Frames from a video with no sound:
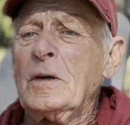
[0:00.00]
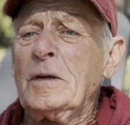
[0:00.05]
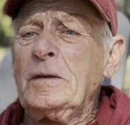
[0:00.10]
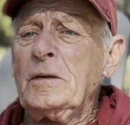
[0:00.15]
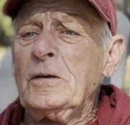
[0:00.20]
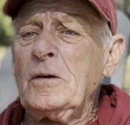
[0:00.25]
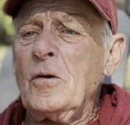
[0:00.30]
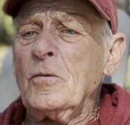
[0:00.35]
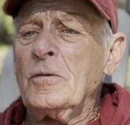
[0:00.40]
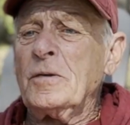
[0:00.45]
Well,
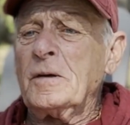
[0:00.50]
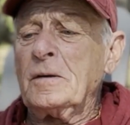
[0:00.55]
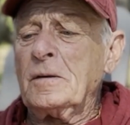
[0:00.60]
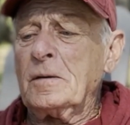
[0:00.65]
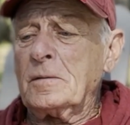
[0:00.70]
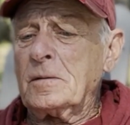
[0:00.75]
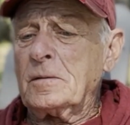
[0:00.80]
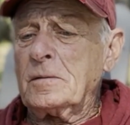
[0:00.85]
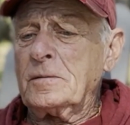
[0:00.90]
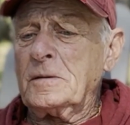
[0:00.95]
you know,
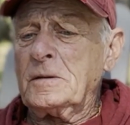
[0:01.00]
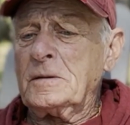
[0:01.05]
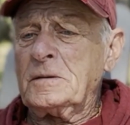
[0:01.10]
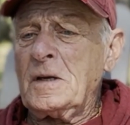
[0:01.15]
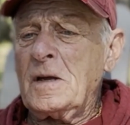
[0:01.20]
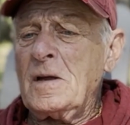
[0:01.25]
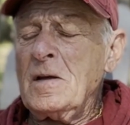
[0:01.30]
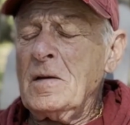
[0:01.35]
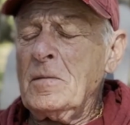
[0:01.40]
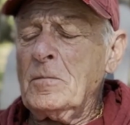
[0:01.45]
the
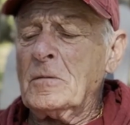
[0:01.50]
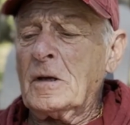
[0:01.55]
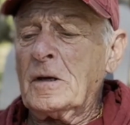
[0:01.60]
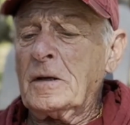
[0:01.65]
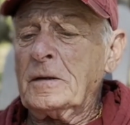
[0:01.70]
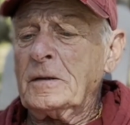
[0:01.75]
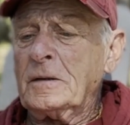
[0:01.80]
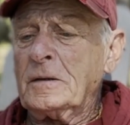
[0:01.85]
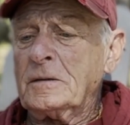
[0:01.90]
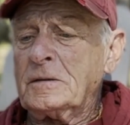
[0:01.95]

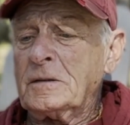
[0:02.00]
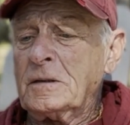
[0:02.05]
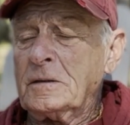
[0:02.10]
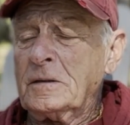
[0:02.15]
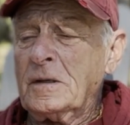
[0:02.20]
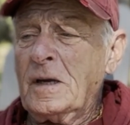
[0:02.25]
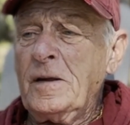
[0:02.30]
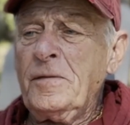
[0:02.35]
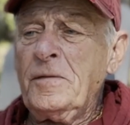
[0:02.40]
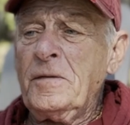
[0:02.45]
timeline is that
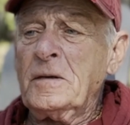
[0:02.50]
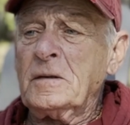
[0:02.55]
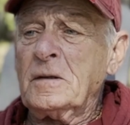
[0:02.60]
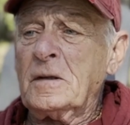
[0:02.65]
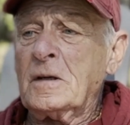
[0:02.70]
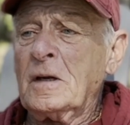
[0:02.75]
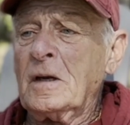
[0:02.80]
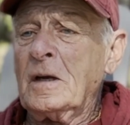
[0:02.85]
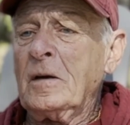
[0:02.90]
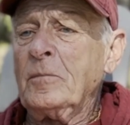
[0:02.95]
Nathan
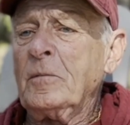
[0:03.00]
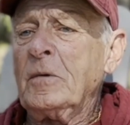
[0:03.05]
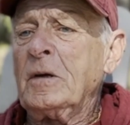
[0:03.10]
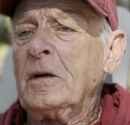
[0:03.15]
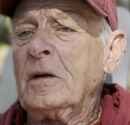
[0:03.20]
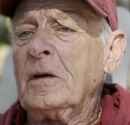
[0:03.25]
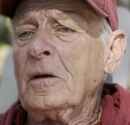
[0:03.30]
came